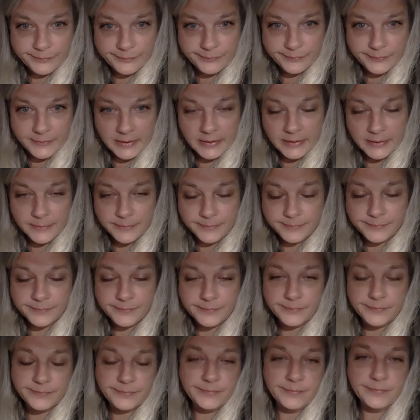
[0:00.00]
you know,
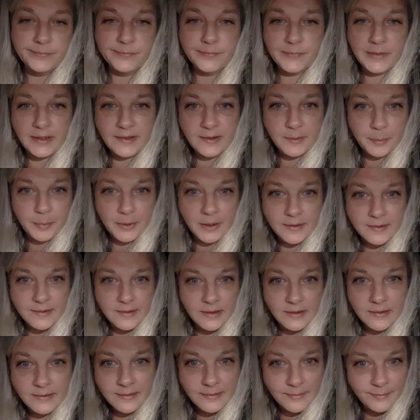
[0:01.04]
it's a
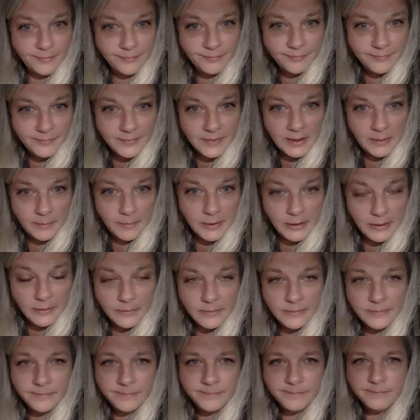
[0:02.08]
process. Keep
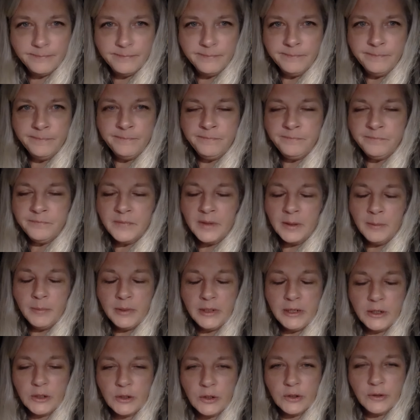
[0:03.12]
going. But
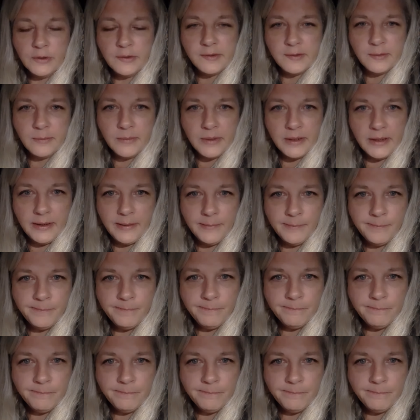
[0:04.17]
it occurs to me